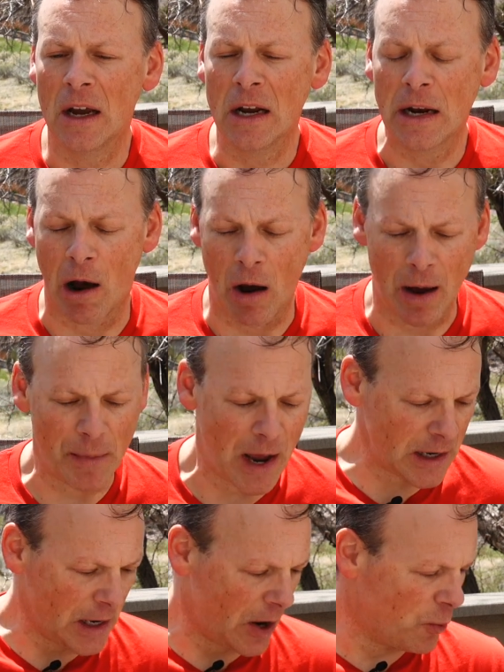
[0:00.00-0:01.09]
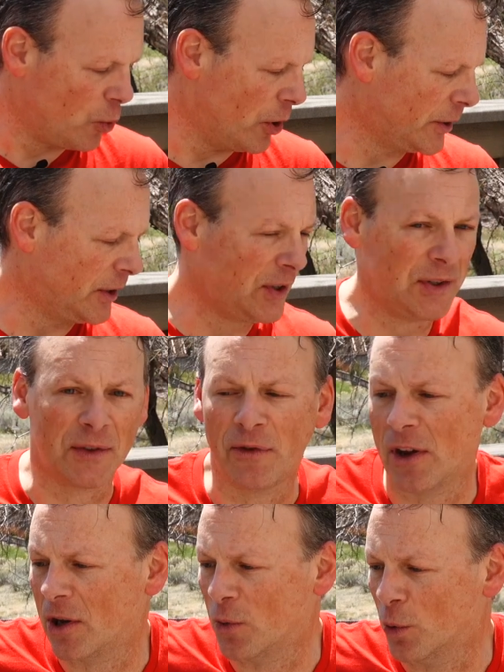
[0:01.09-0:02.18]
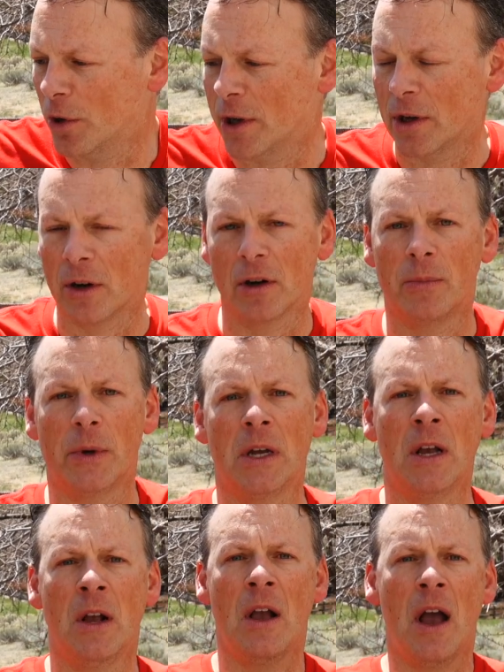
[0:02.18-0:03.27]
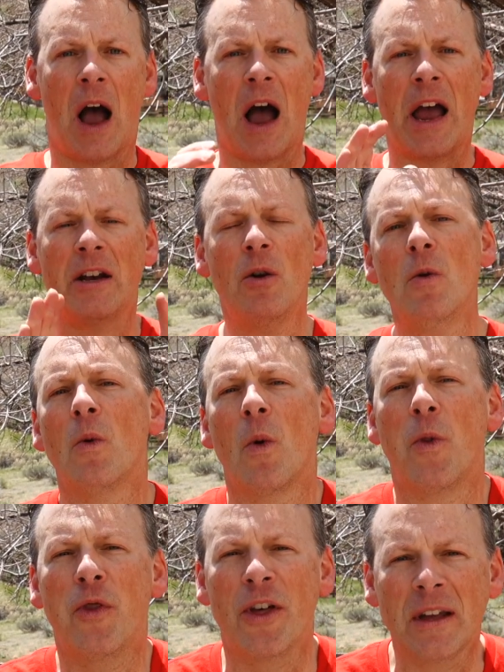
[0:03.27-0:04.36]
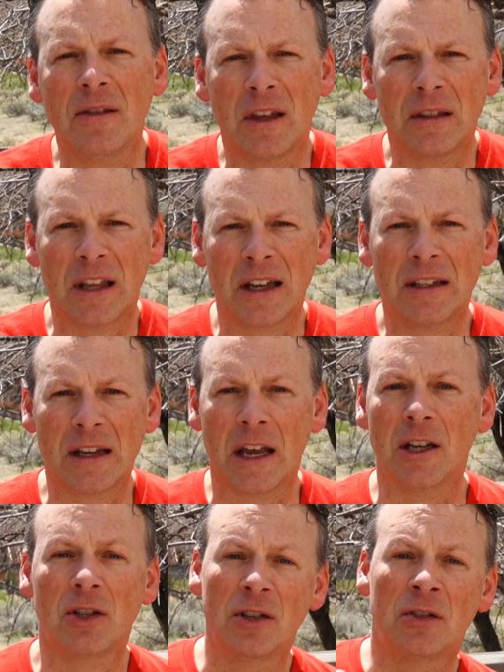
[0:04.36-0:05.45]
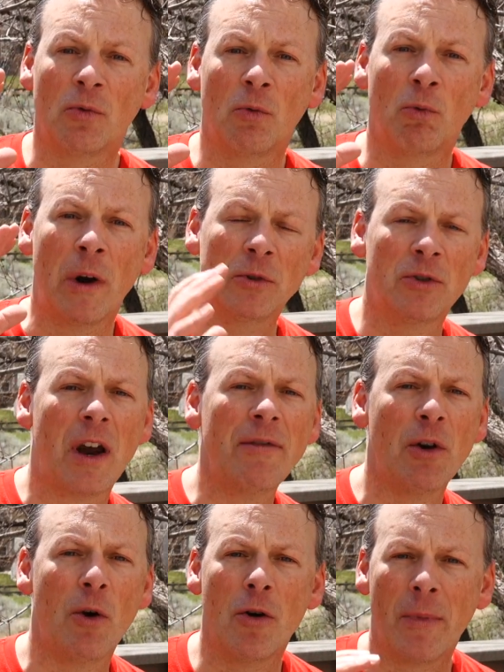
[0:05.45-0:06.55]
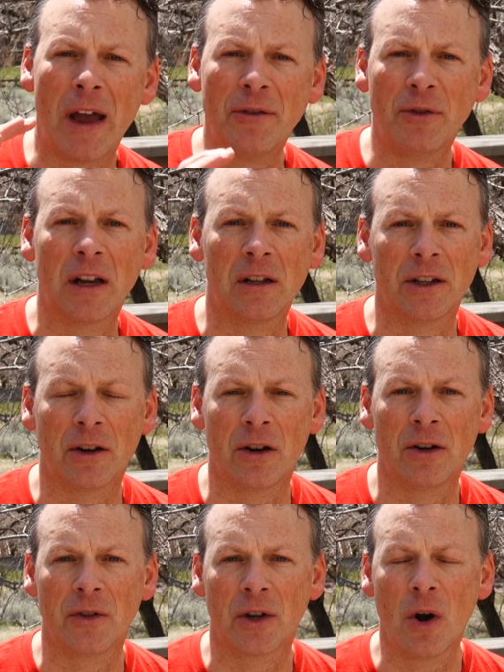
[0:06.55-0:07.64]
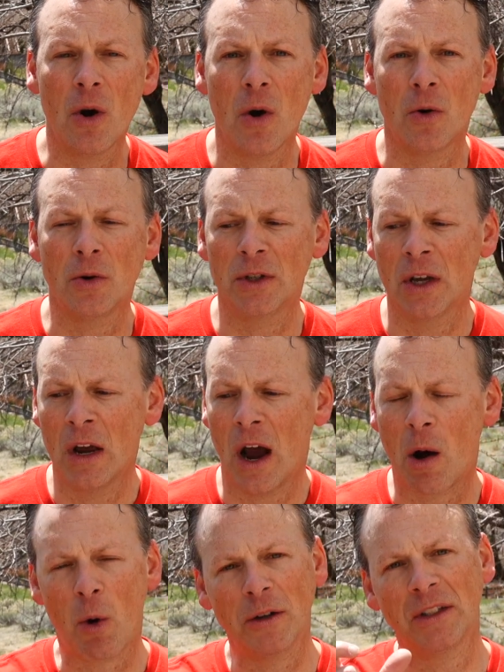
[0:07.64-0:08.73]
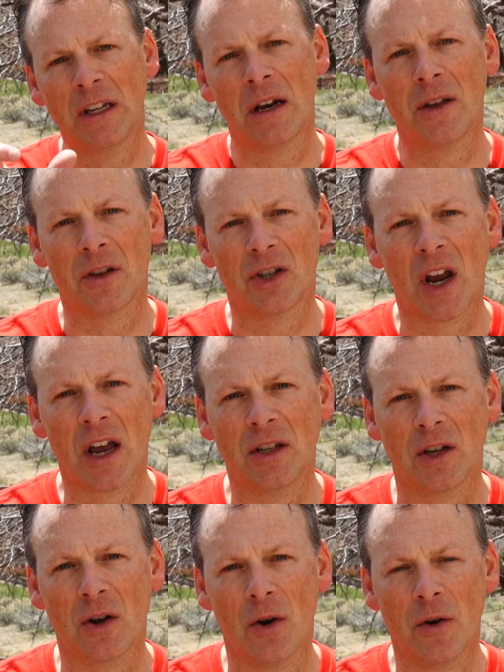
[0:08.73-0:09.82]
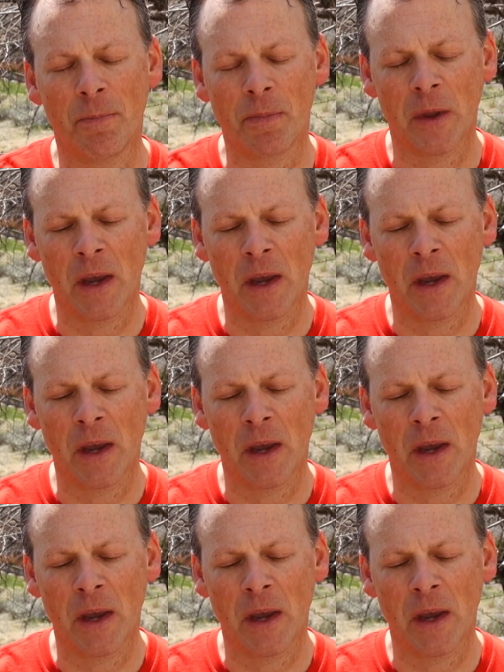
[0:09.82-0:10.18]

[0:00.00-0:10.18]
Now, I'm knocking on wood. This is fake wood here, but I don't think that that's the case because when I was driving home after I cleared the codes, I wasn't getting the chassis code.